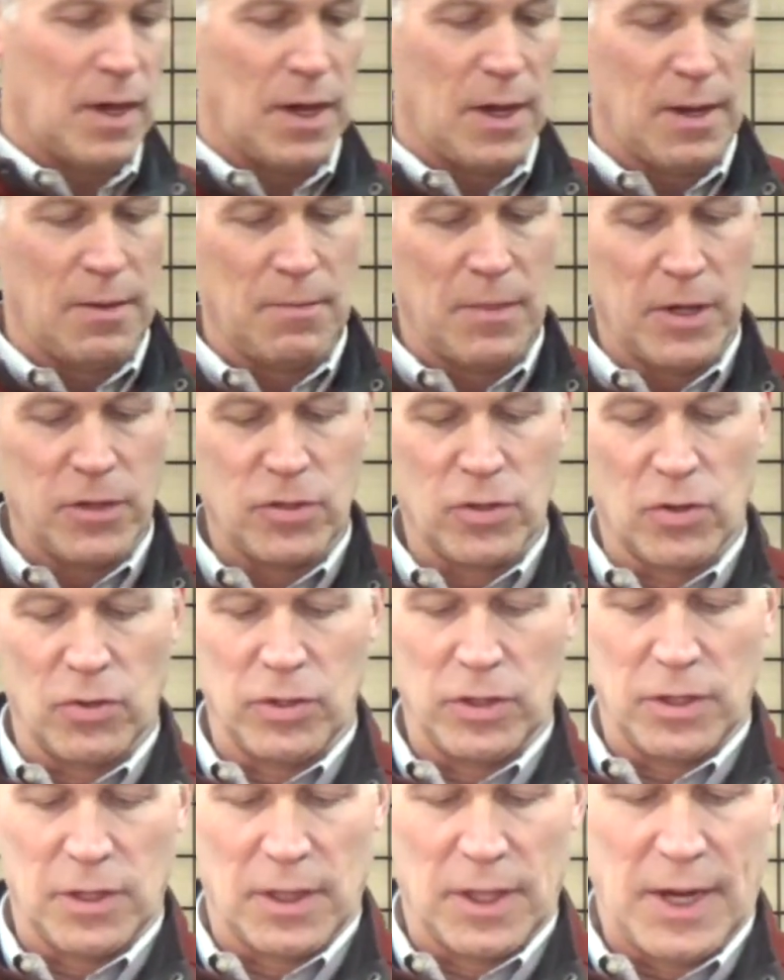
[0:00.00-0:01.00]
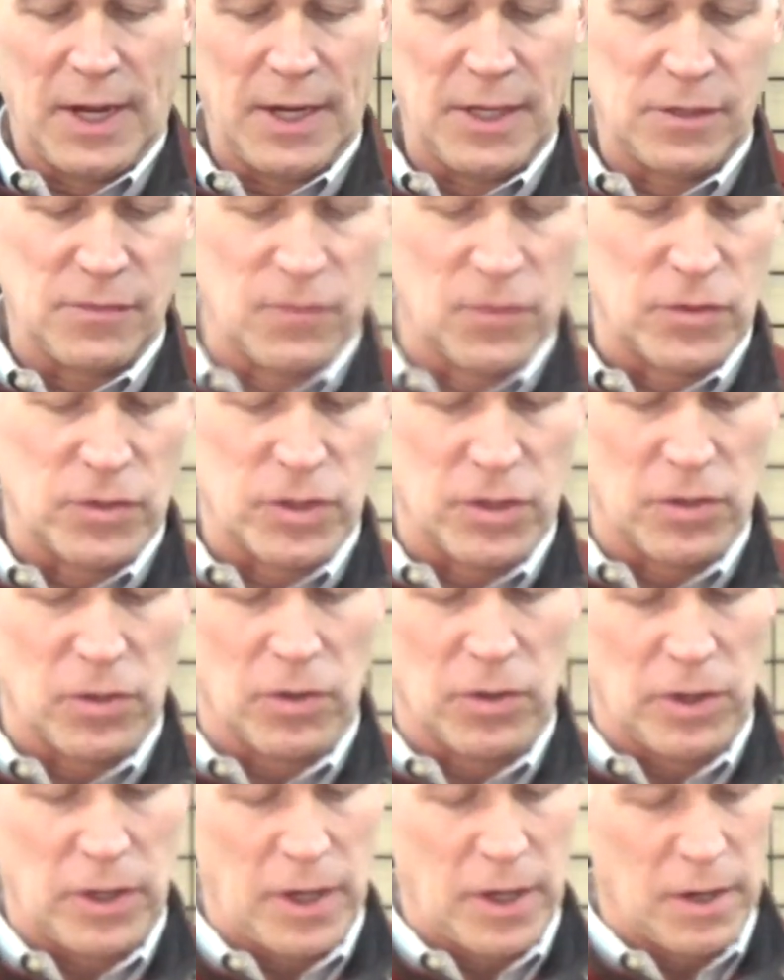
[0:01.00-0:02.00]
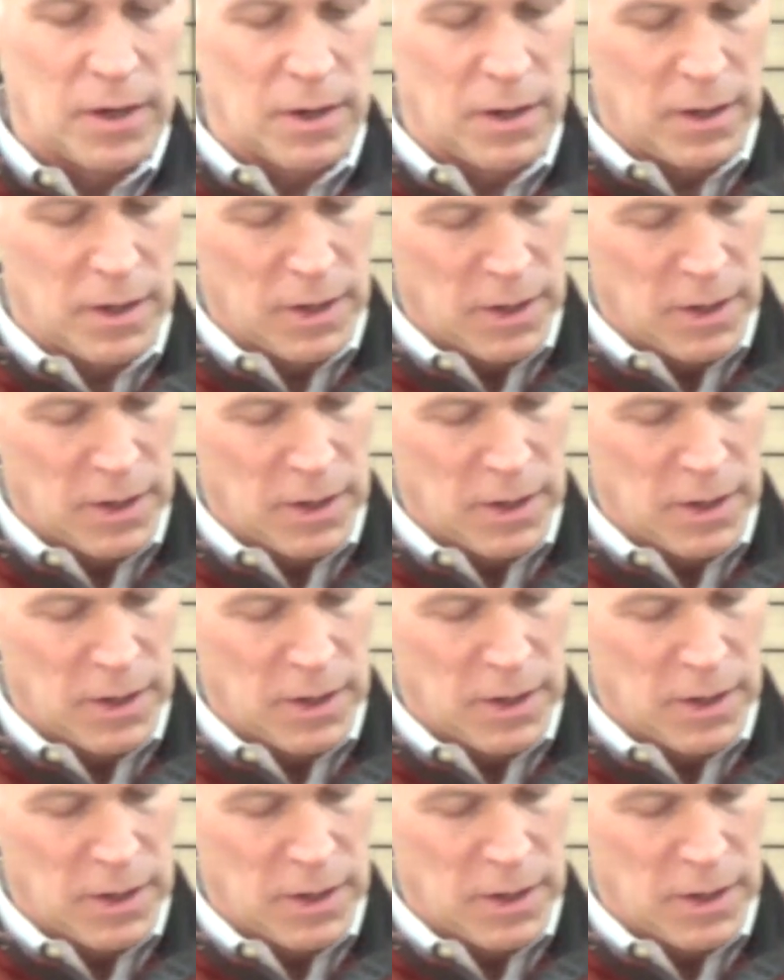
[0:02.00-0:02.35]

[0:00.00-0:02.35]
I showed you the ladies version earlier.